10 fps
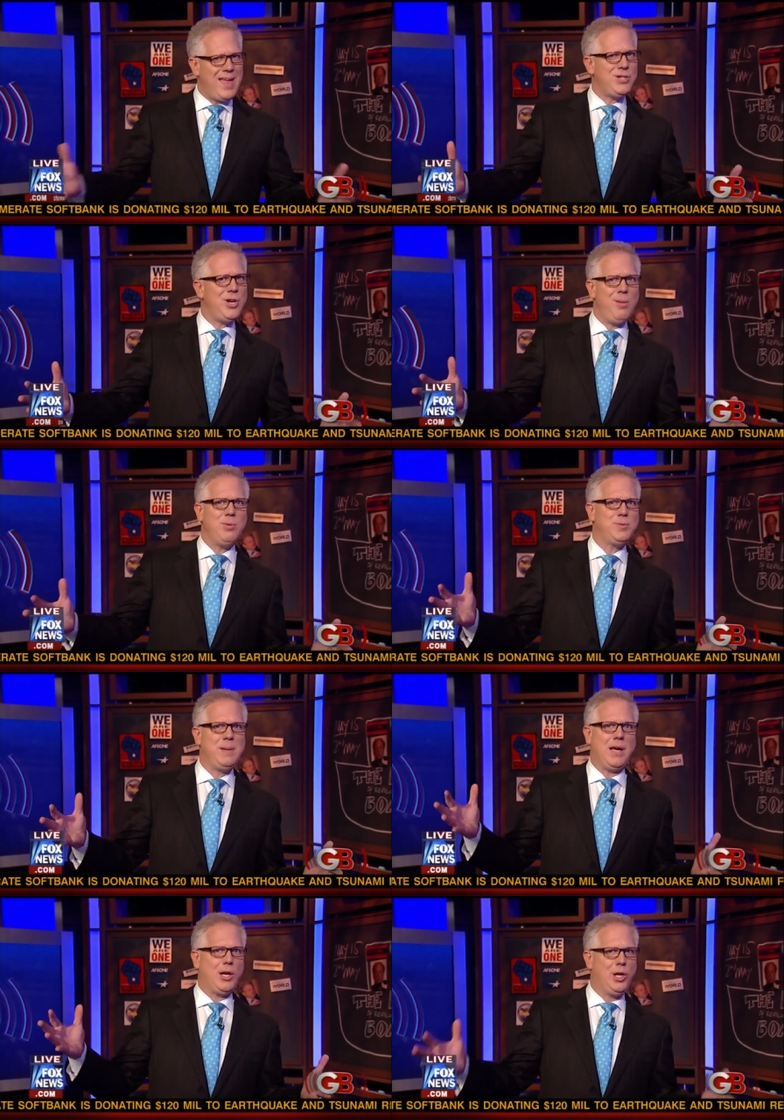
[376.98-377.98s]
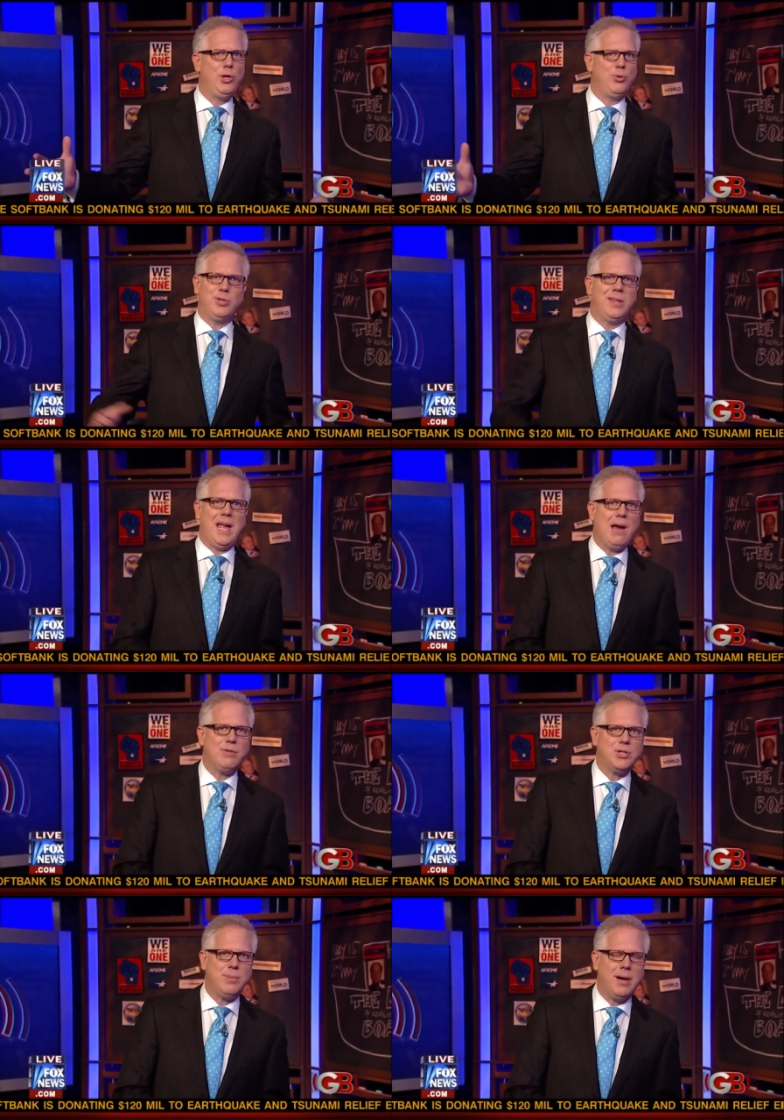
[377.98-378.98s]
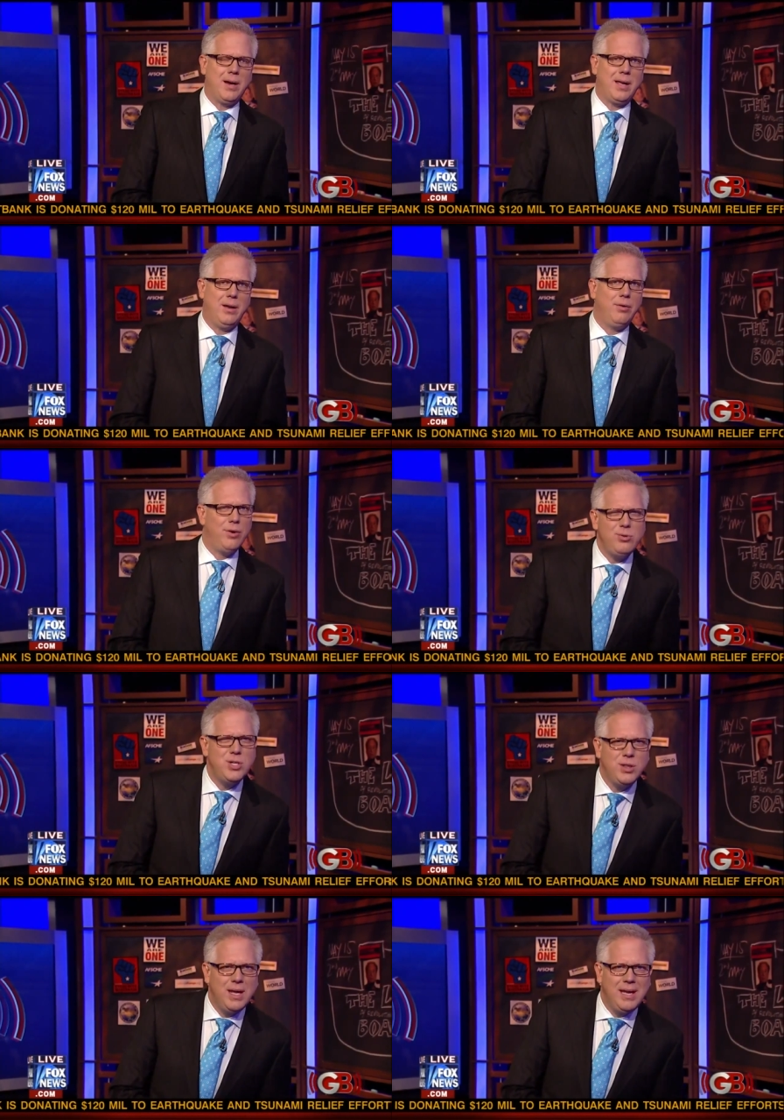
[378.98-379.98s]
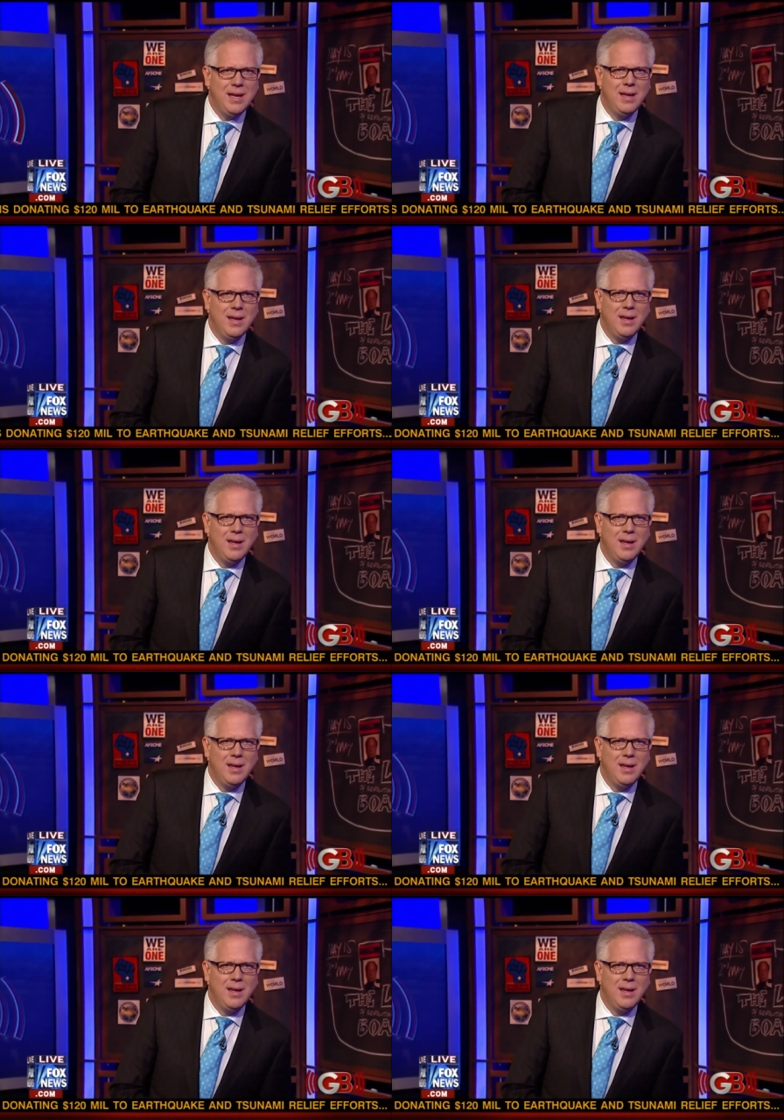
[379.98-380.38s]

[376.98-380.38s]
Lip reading: That should almost be a clue to the average American, don't you think?